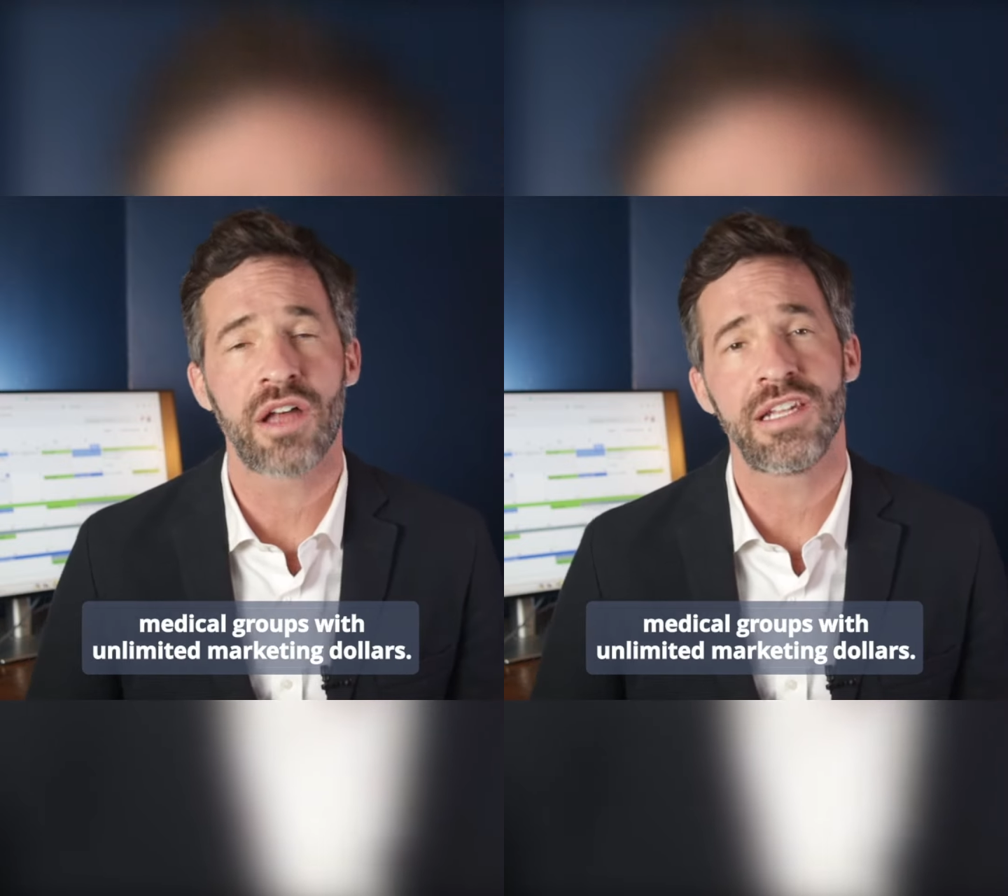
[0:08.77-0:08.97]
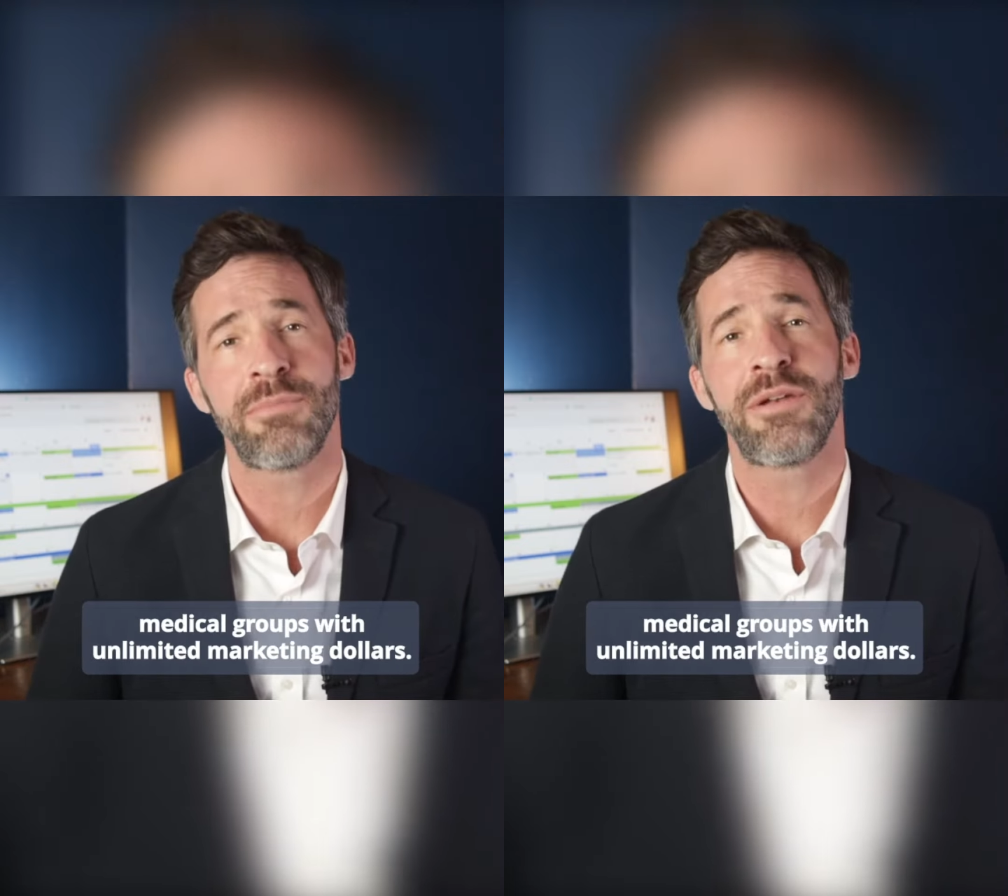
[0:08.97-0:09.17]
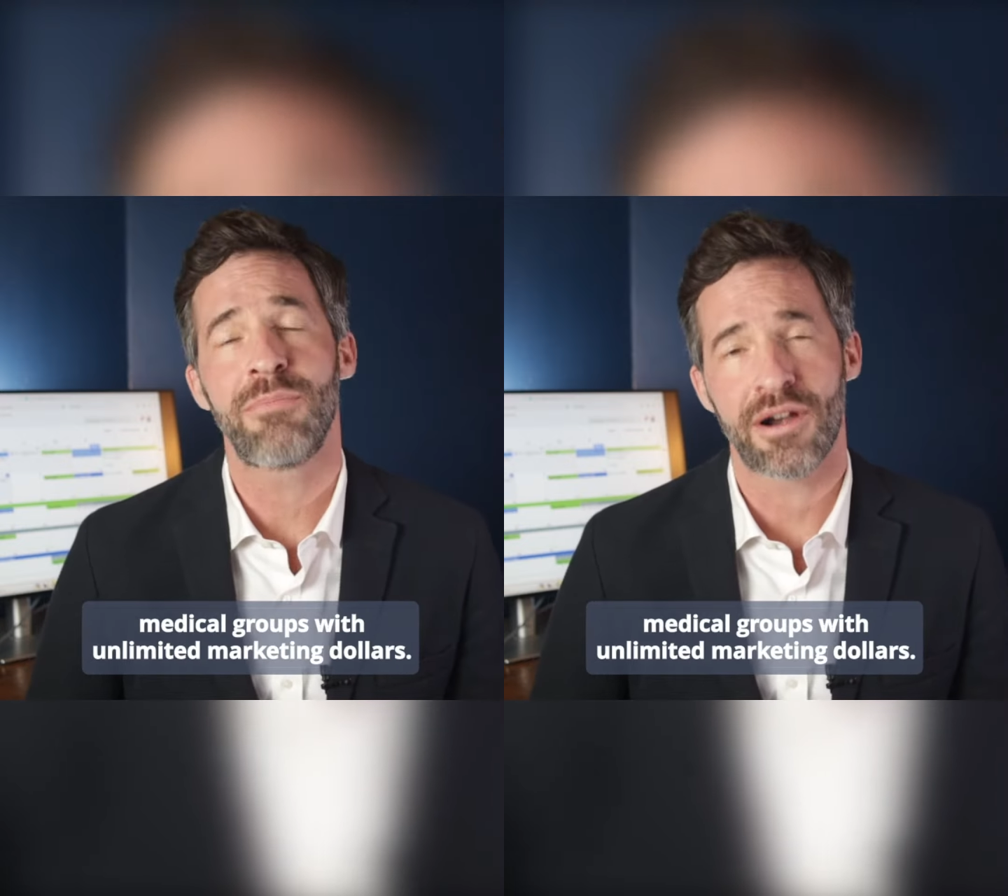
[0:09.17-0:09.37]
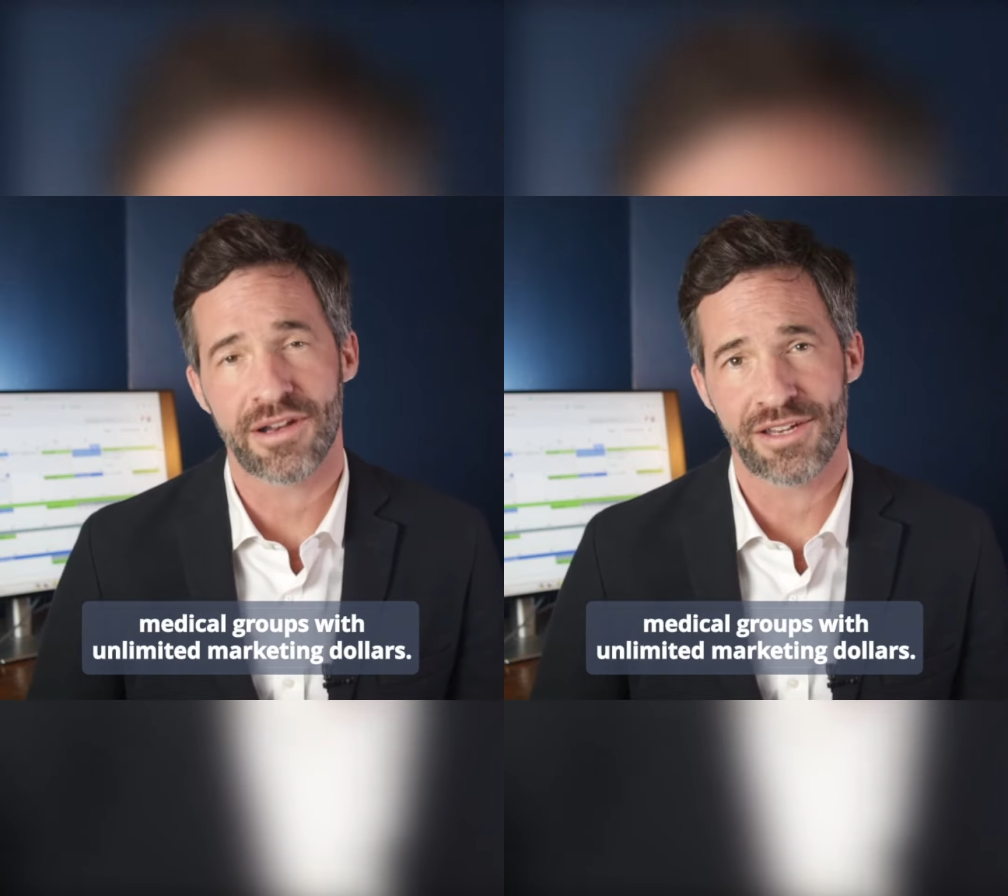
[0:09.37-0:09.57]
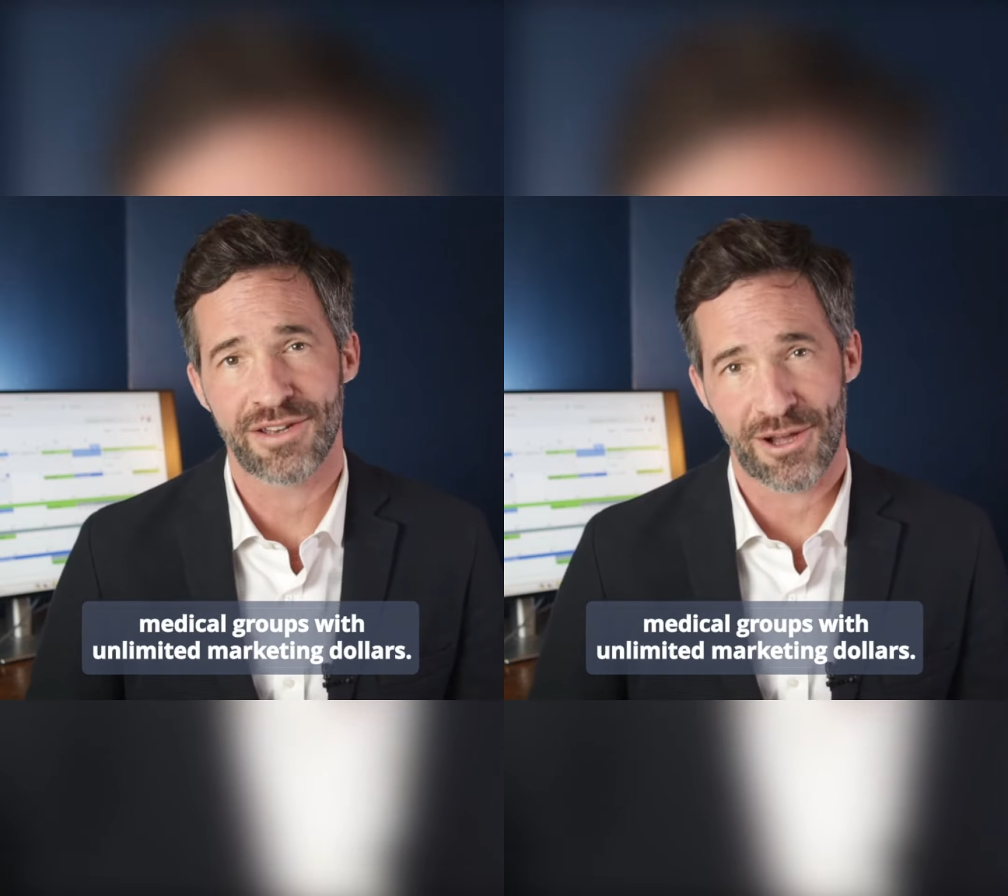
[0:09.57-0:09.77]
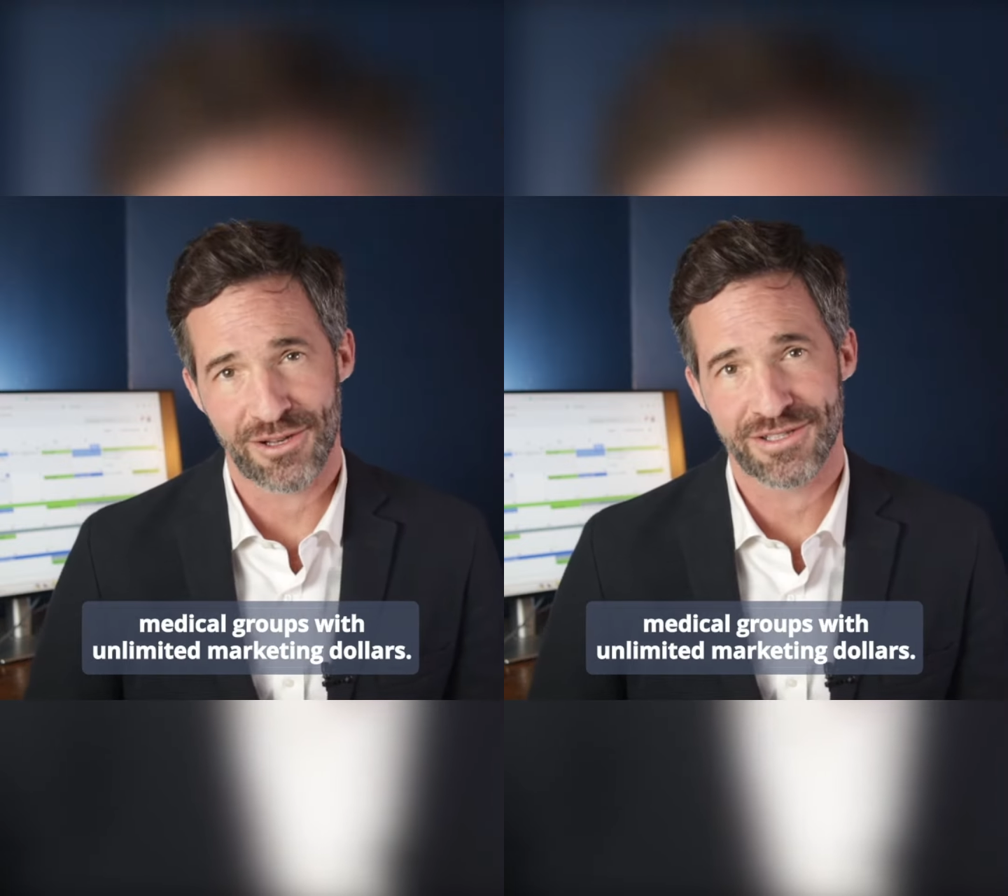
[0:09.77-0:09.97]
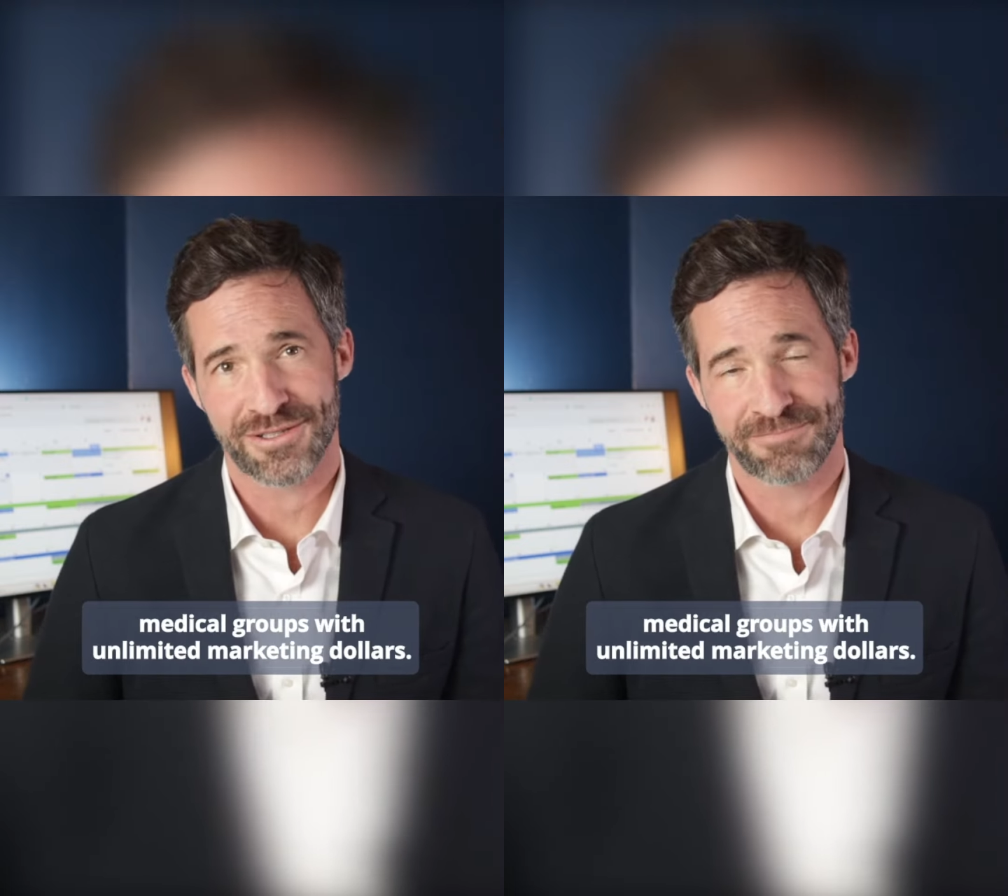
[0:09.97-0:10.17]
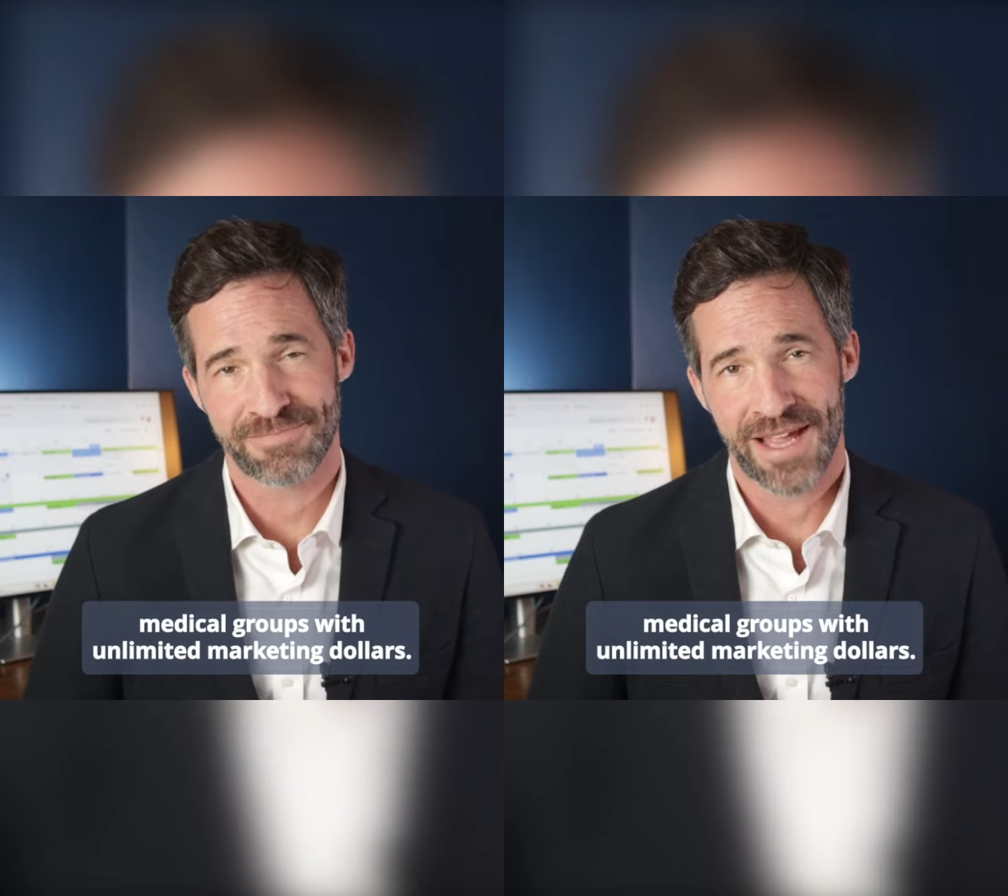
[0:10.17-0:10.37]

unlimited marketing dollars.